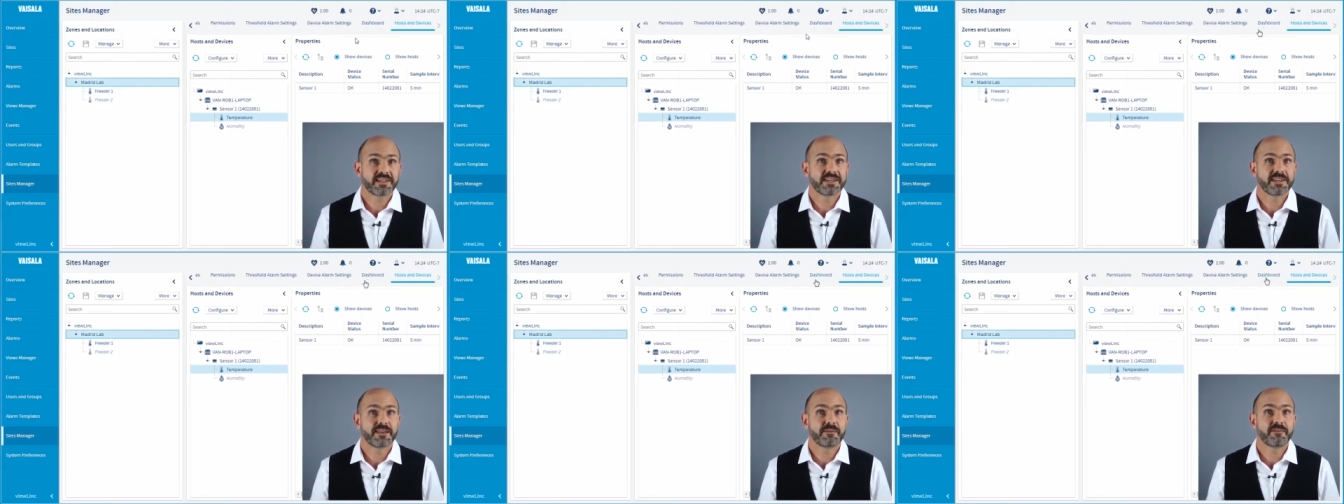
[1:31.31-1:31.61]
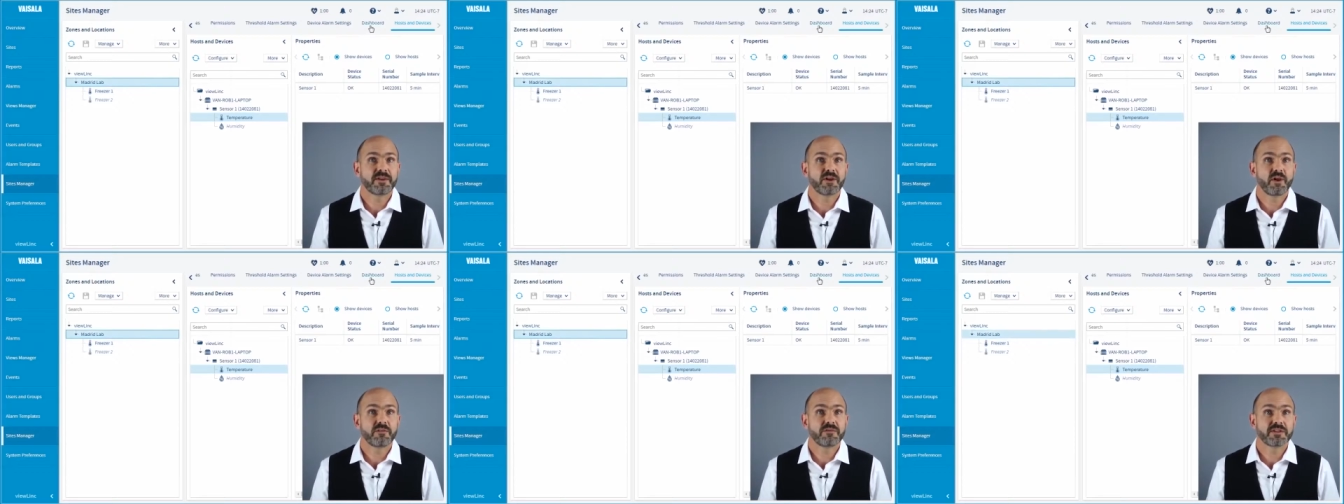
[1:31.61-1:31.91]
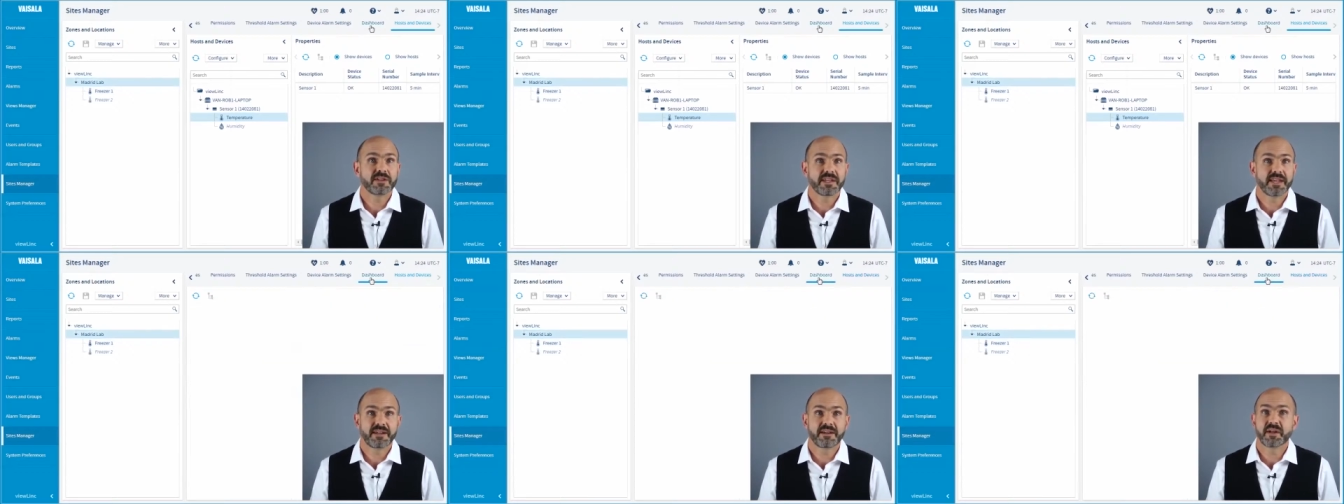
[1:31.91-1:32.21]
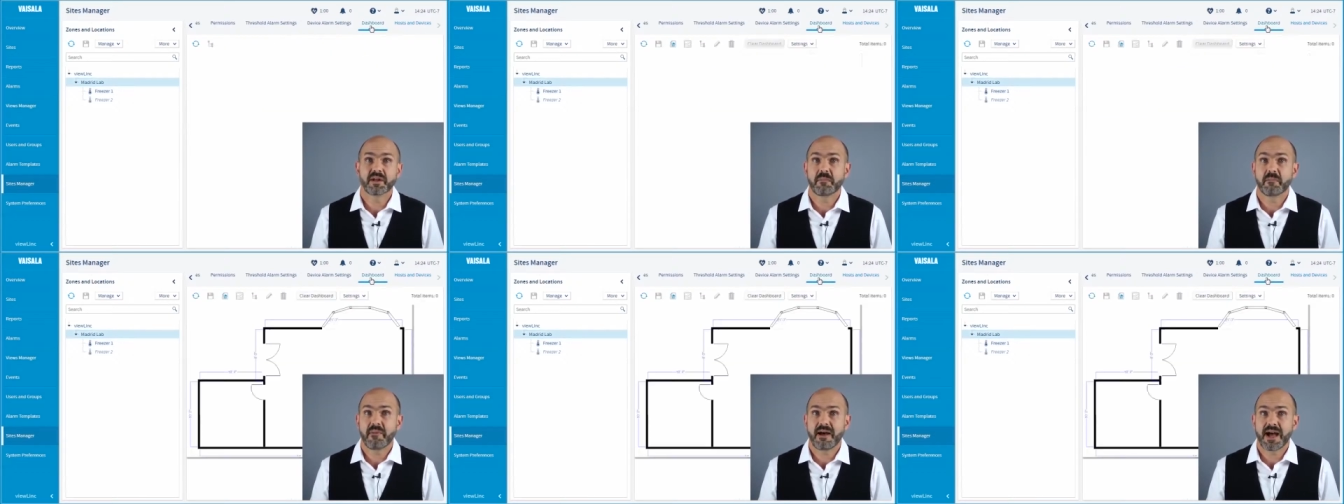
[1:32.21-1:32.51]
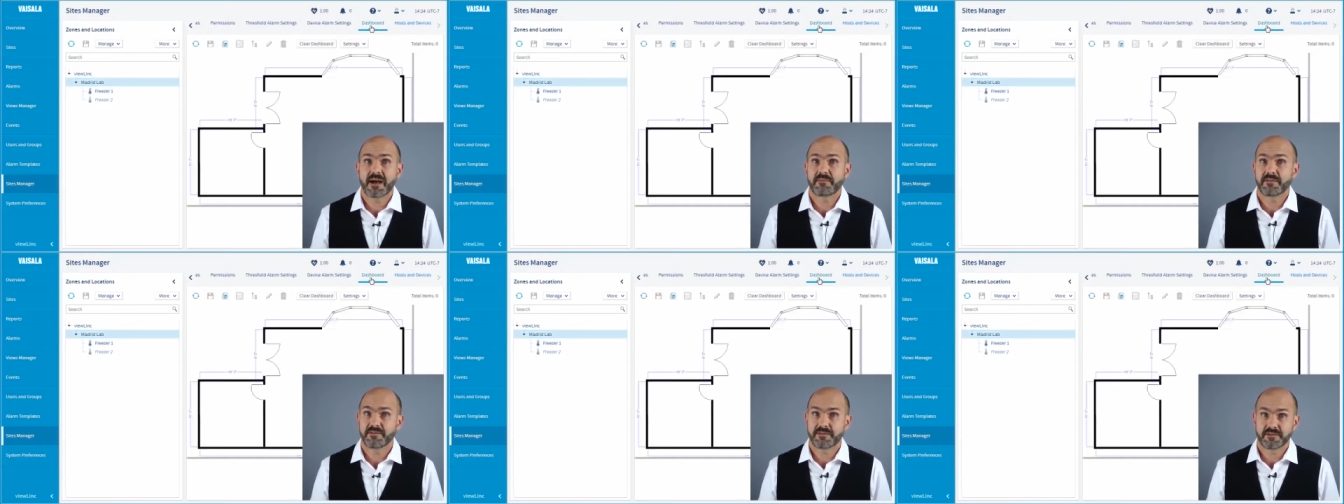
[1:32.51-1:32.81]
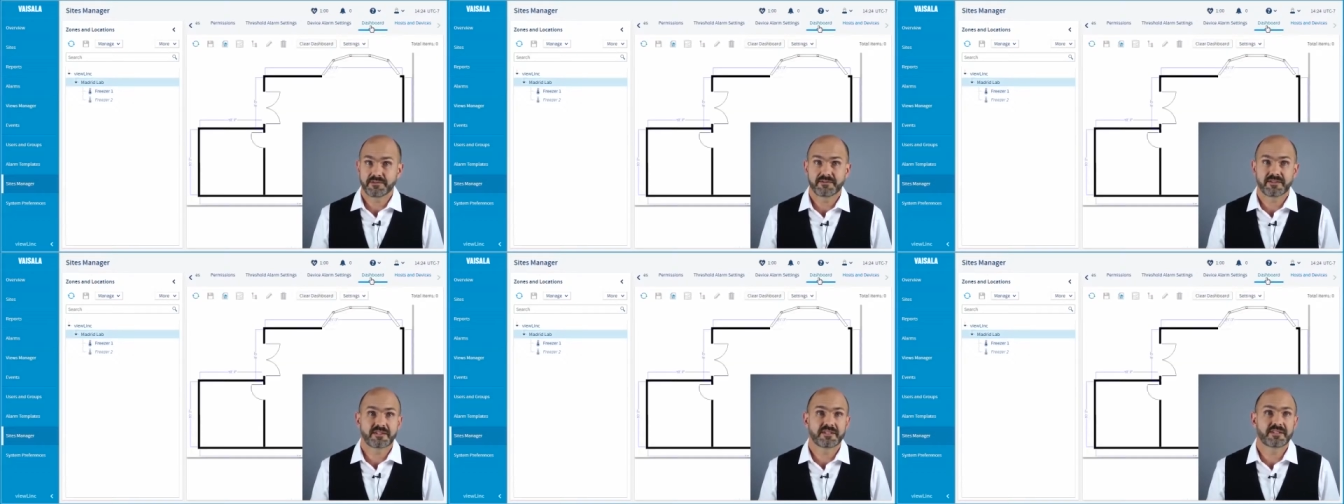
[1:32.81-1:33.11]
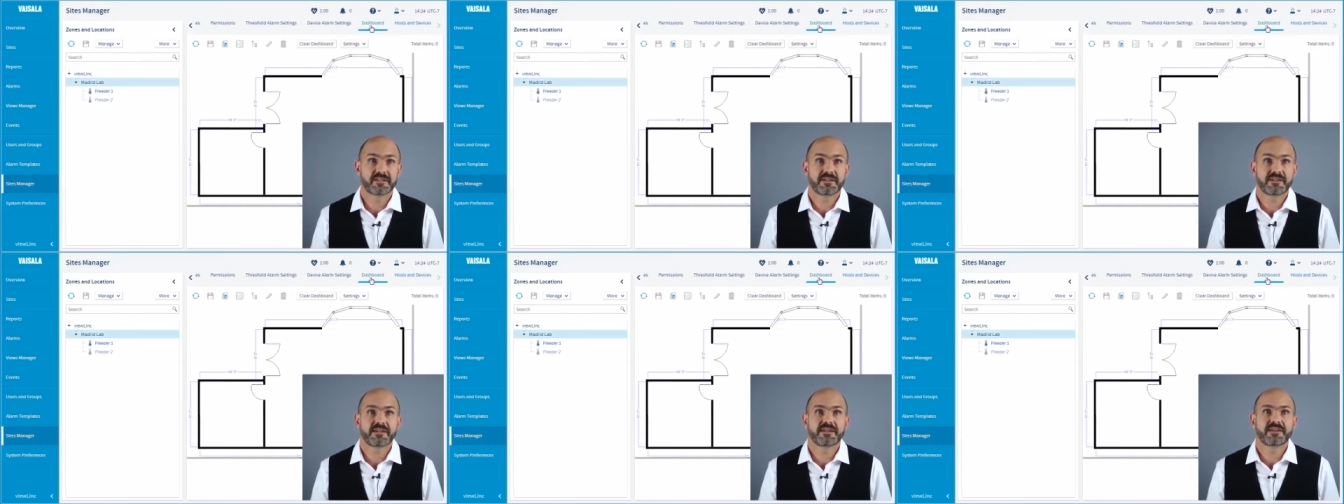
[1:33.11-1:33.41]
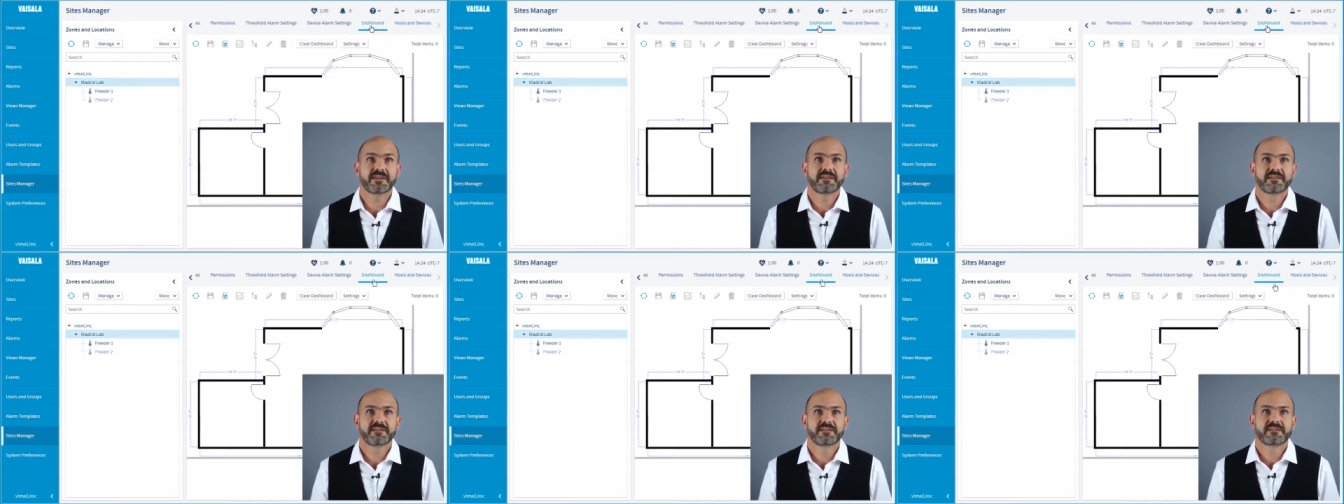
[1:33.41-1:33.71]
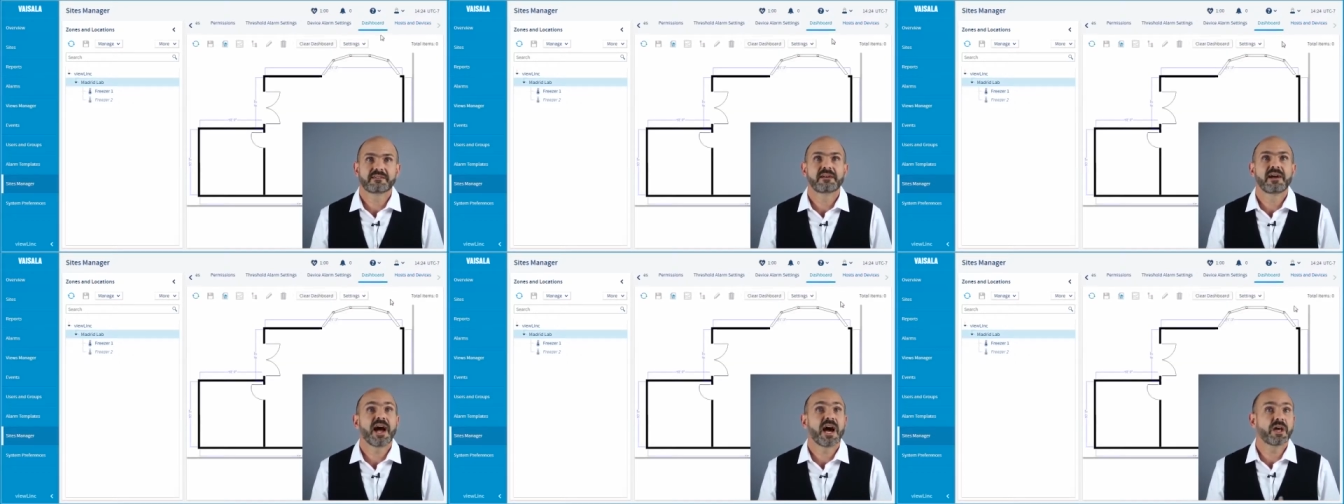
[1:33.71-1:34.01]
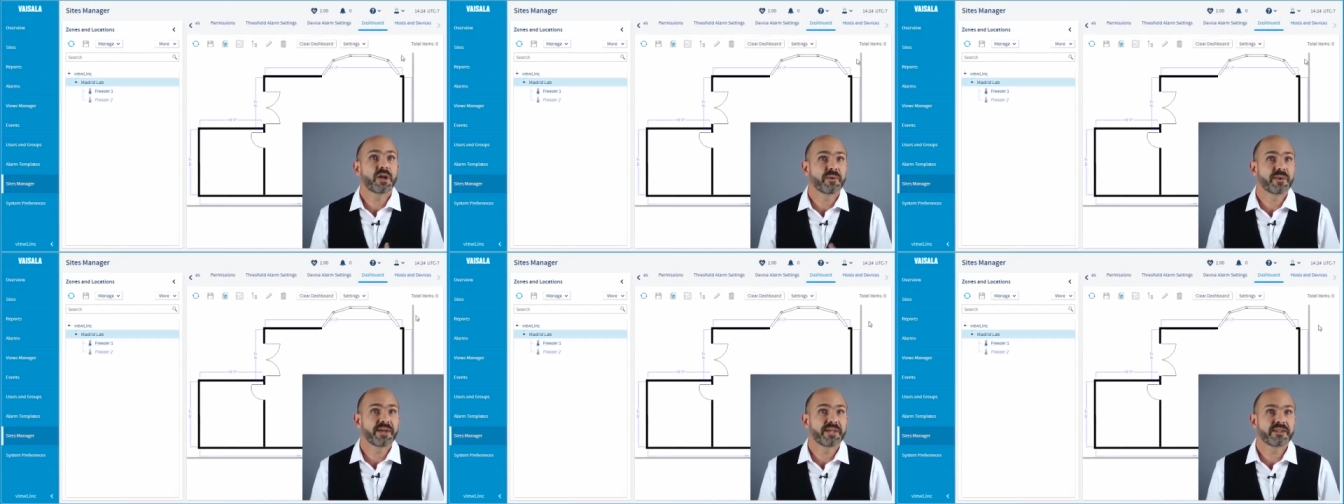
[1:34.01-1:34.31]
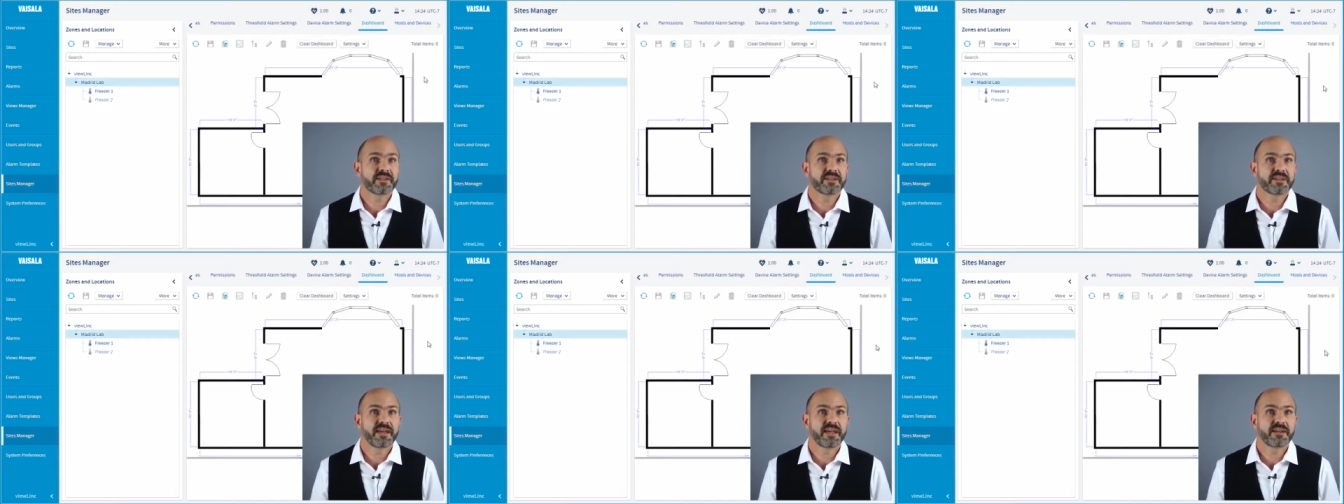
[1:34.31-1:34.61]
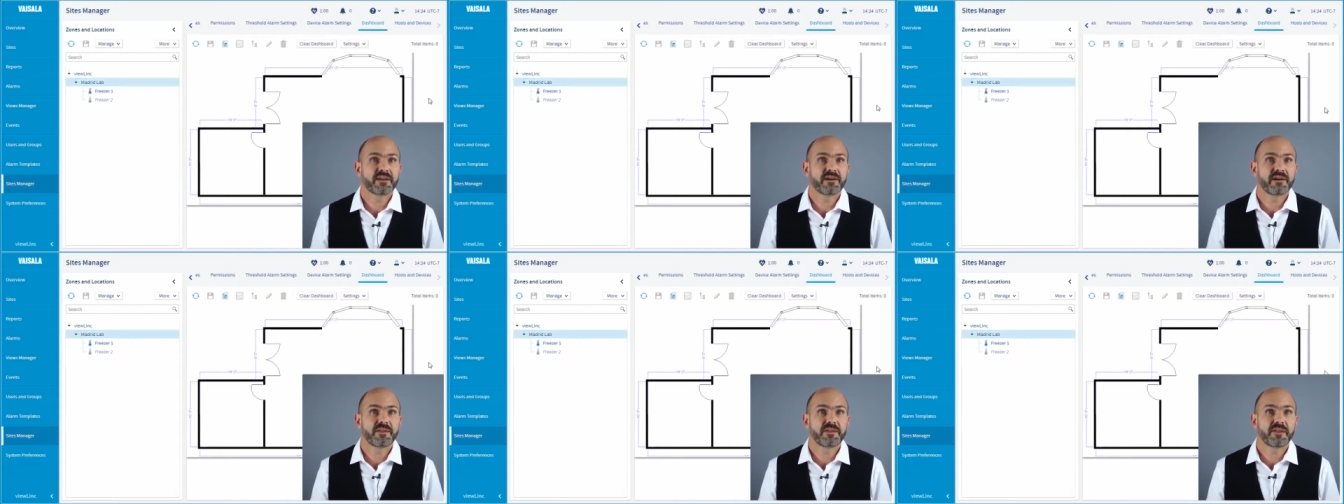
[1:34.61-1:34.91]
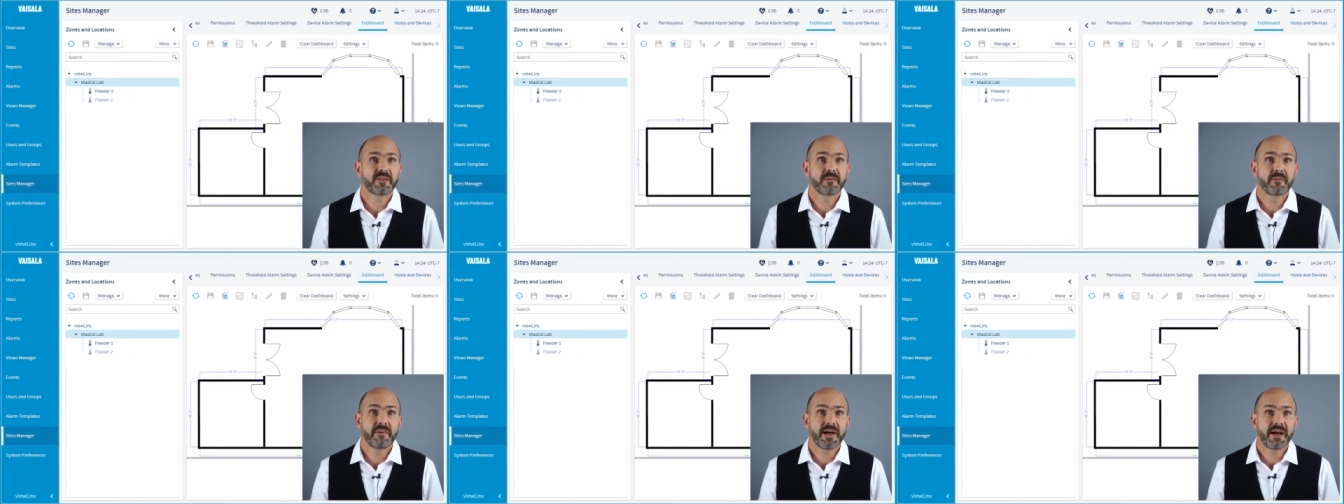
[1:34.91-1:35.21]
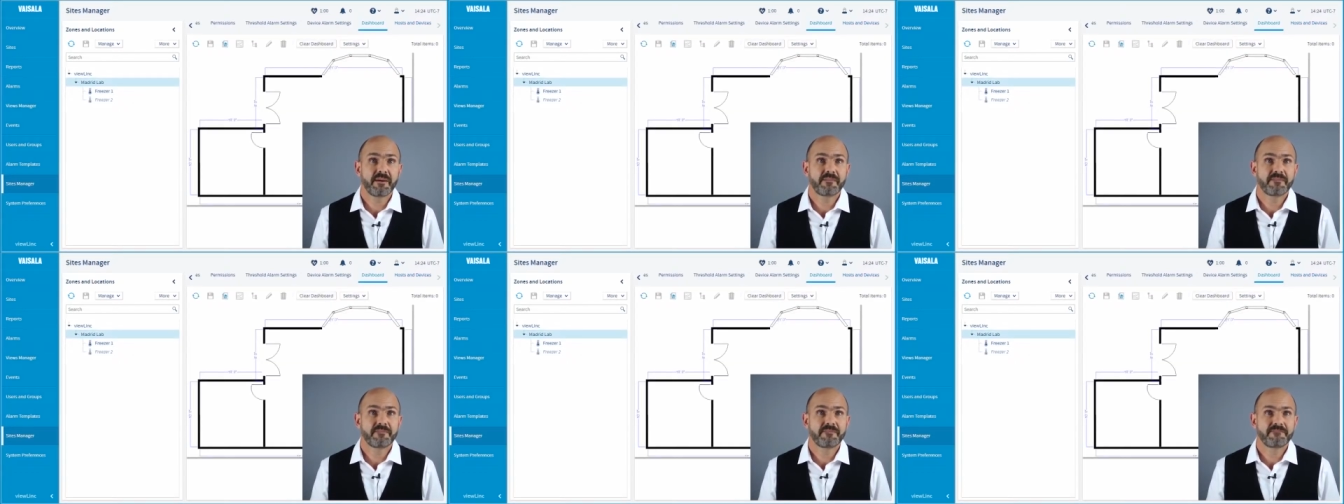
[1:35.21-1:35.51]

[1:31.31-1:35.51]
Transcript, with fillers: can be overlaid on a map of your facility. How do we get the data onto the map?